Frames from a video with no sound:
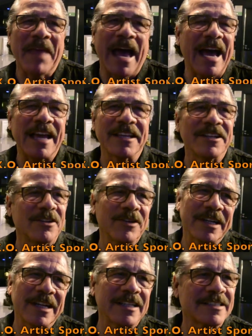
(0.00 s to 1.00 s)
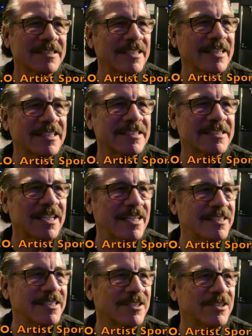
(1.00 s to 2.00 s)
Nah, you know what? At this
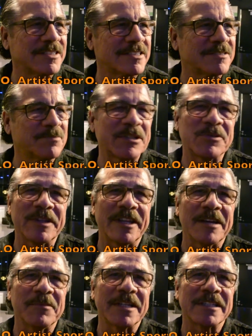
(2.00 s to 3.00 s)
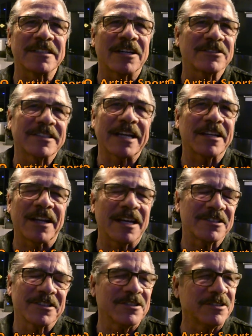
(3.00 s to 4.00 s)
stage, you know, it's between them and it's all
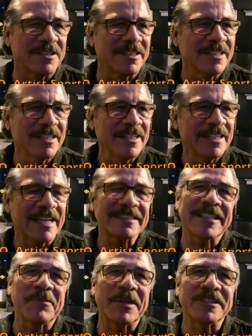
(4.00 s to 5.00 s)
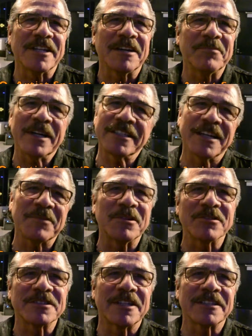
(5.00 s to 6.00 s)
psychological. And that's not my job. My job
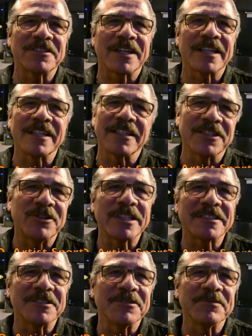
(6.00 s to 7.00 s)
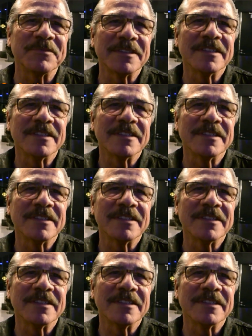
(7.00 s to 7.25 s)
don't start till I get in the dressing room.